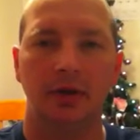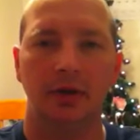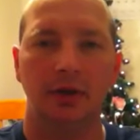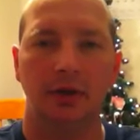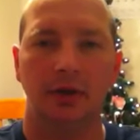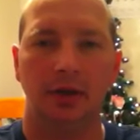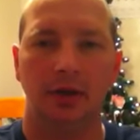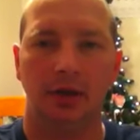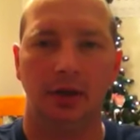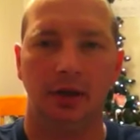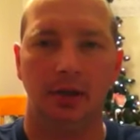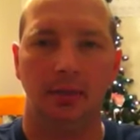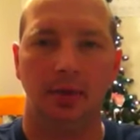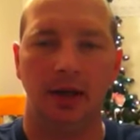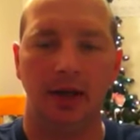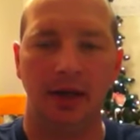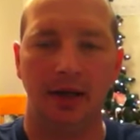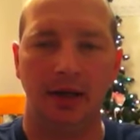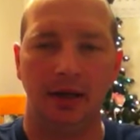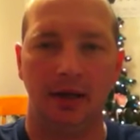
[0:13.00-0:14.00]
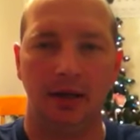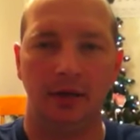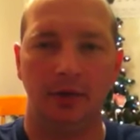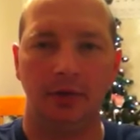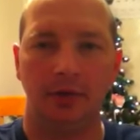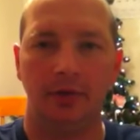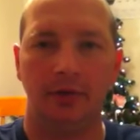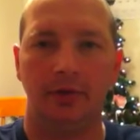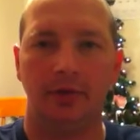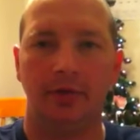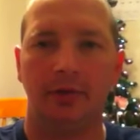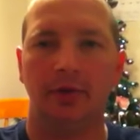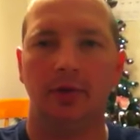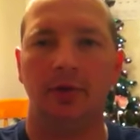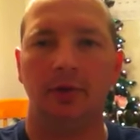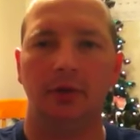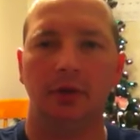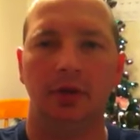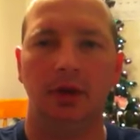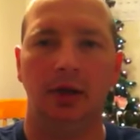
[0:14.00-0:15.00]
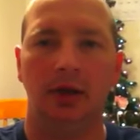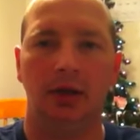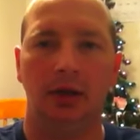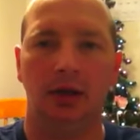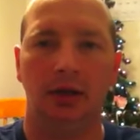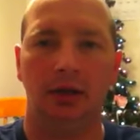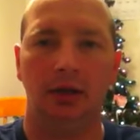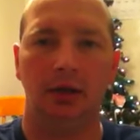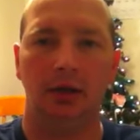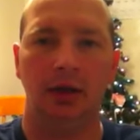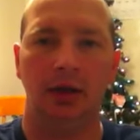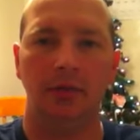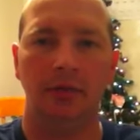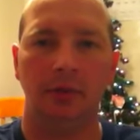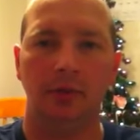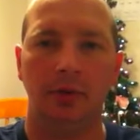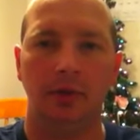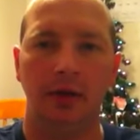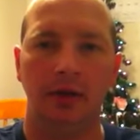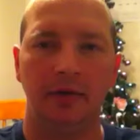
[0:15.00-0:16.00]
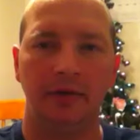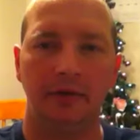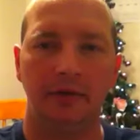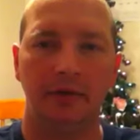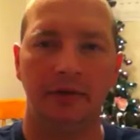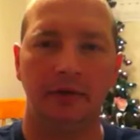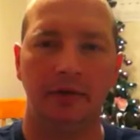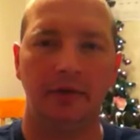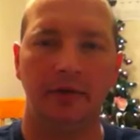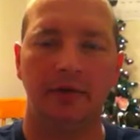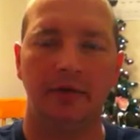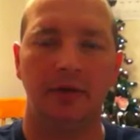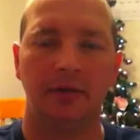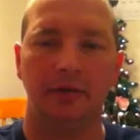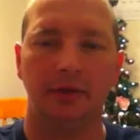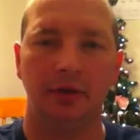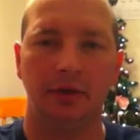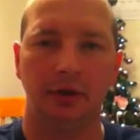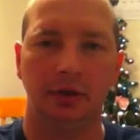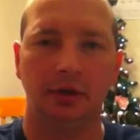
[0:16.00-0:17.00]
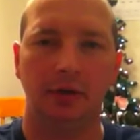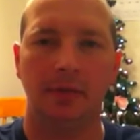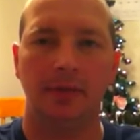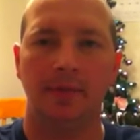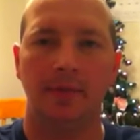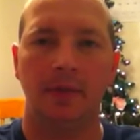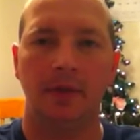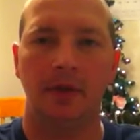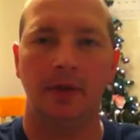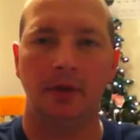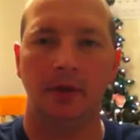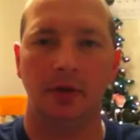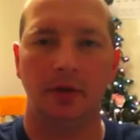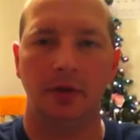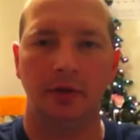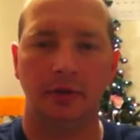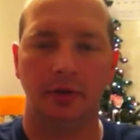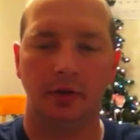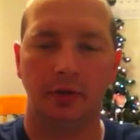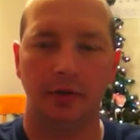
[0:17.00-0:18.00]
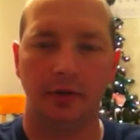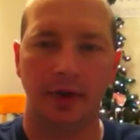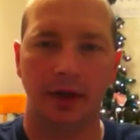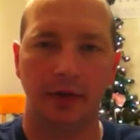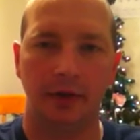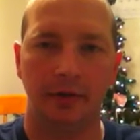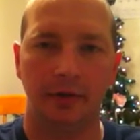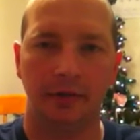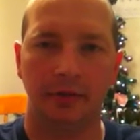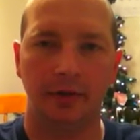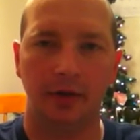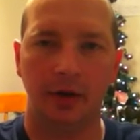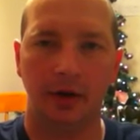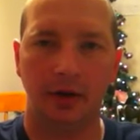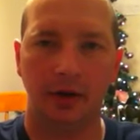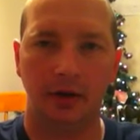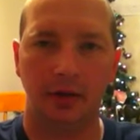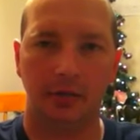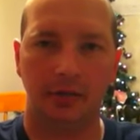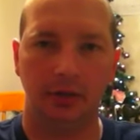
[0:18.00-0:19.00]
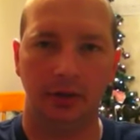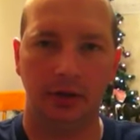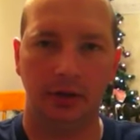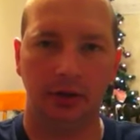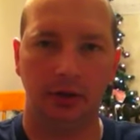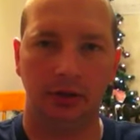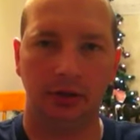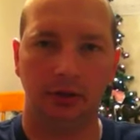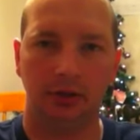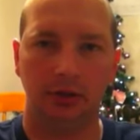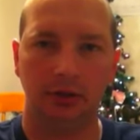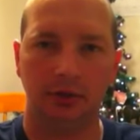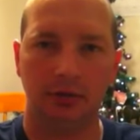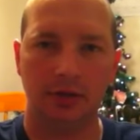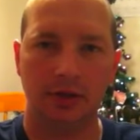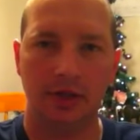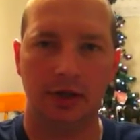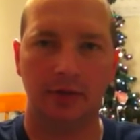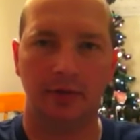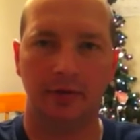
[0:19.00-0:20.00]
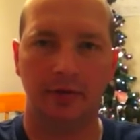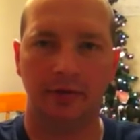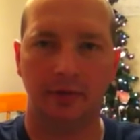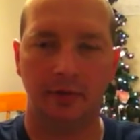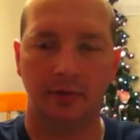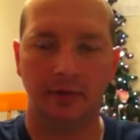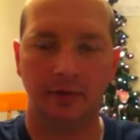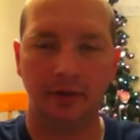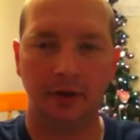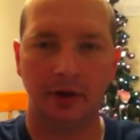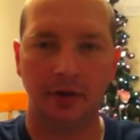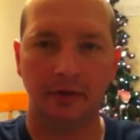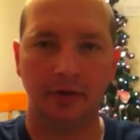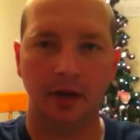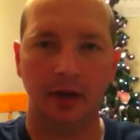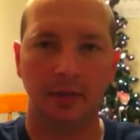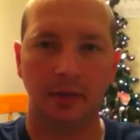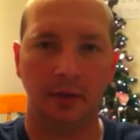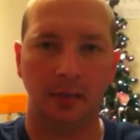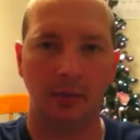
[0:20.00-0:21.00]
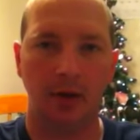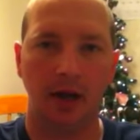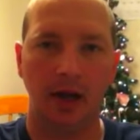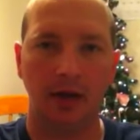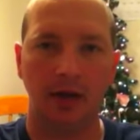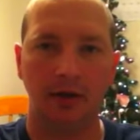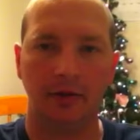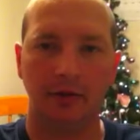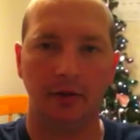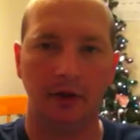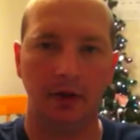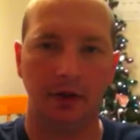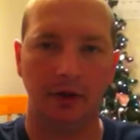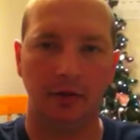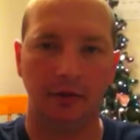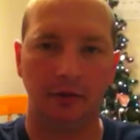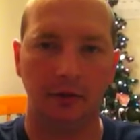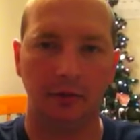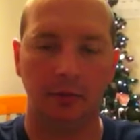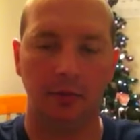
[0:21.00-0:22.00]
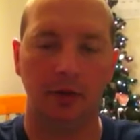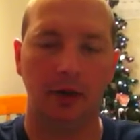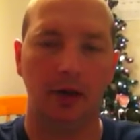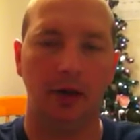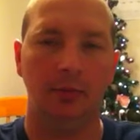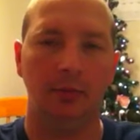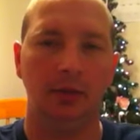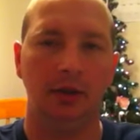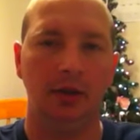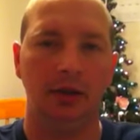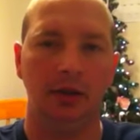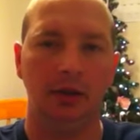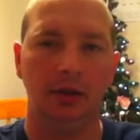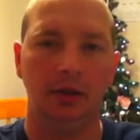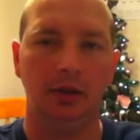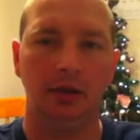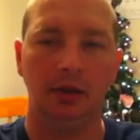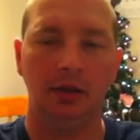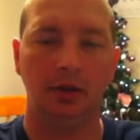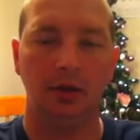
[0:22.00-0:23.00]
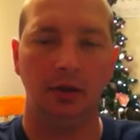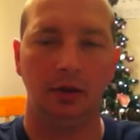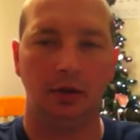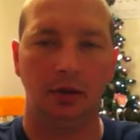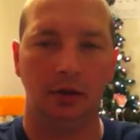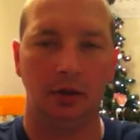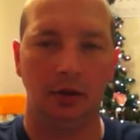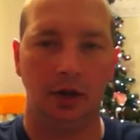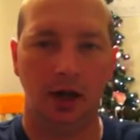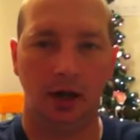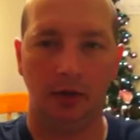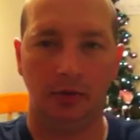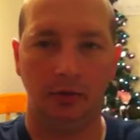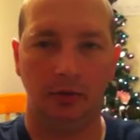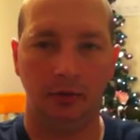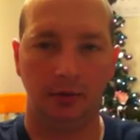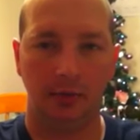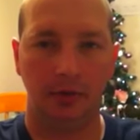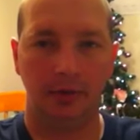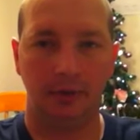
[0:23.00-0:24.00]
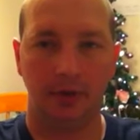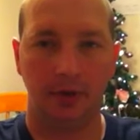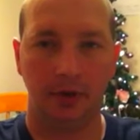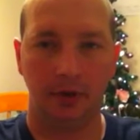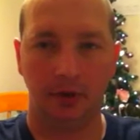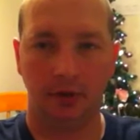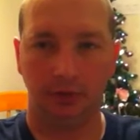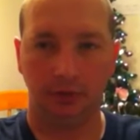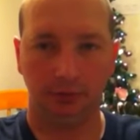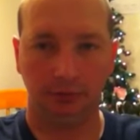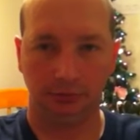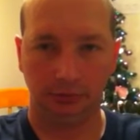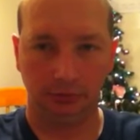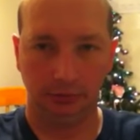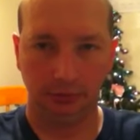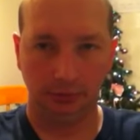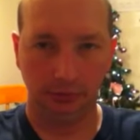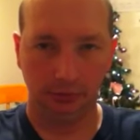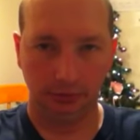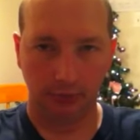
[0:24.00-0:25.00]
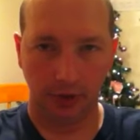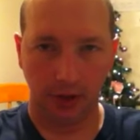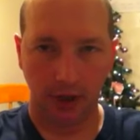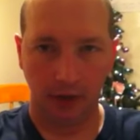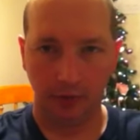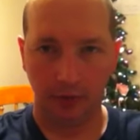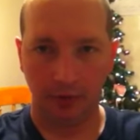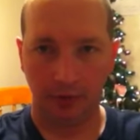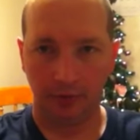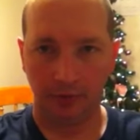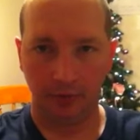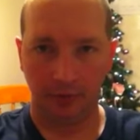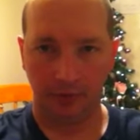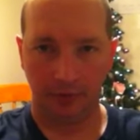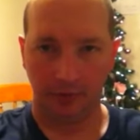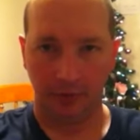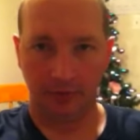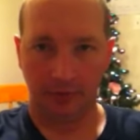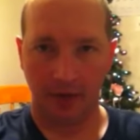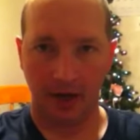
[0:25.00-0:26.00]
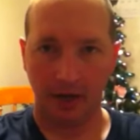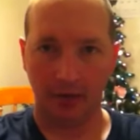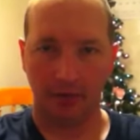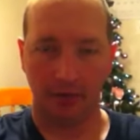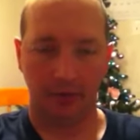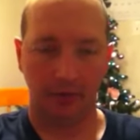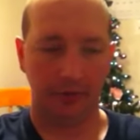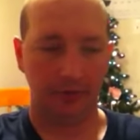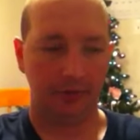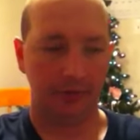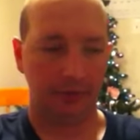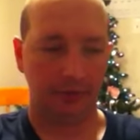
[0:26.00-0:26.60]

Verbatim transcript: um, ideals, and everybody sees things differently. So without definitively Jesus himself coming back and saying, this is what I meant, how are we supposed to know? How are we supposed to follow this?